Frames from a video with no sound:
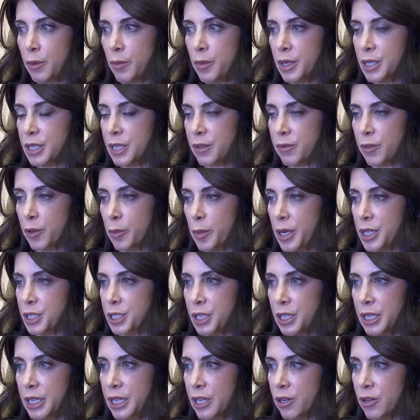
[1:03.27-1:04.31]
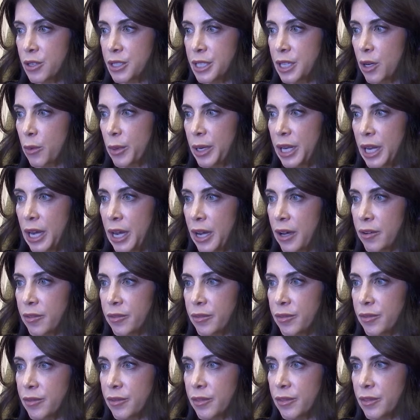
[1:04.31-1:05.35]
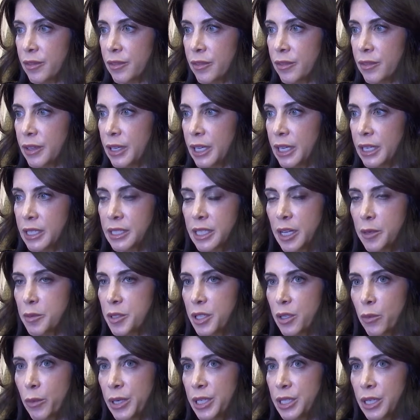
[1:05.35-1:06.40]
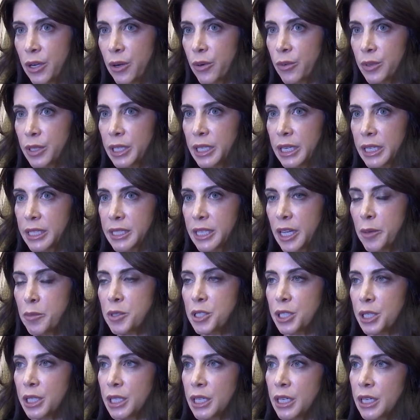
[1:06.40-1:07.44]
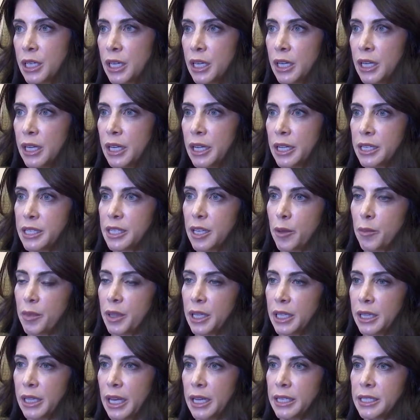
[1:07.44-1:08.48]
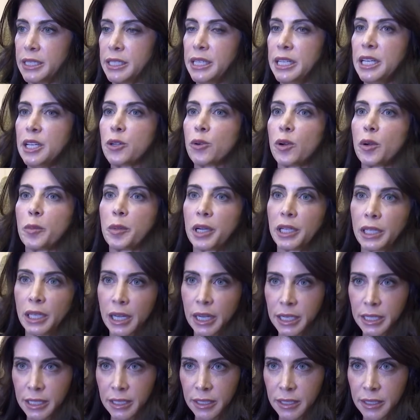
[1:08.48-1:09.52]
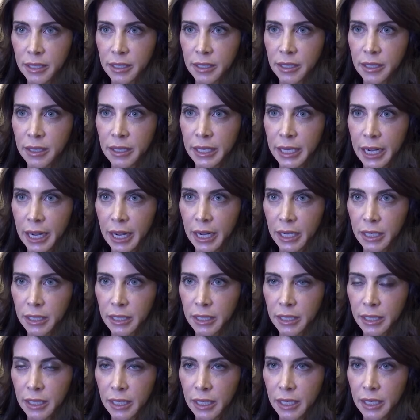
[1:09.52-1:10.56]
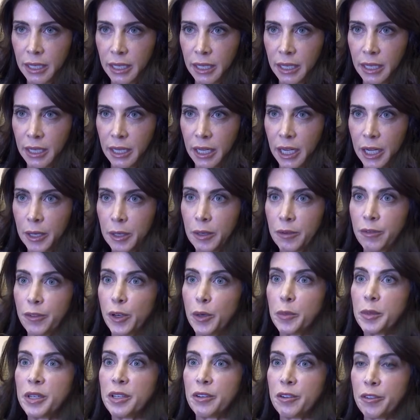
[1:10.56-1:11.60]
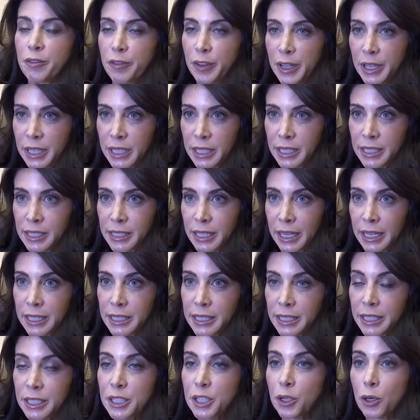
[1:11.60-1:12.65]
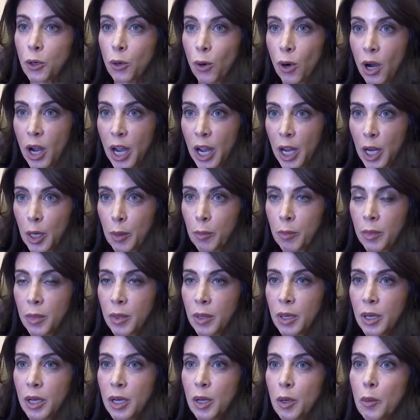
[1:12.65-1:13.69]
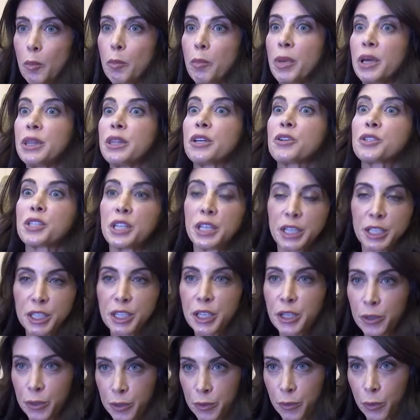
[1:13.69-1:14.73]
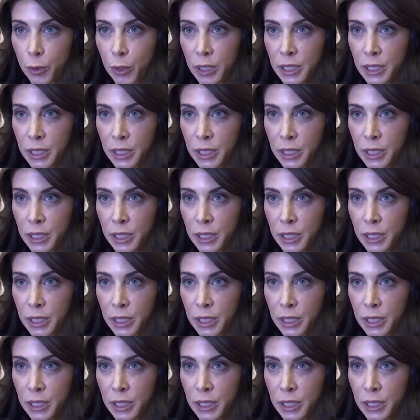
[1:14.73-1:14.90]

misinformation here is that we have an exception. We don't. An exception is something that decriminalizes the act. An affirmative defense states it's a crime, but there's an excuse for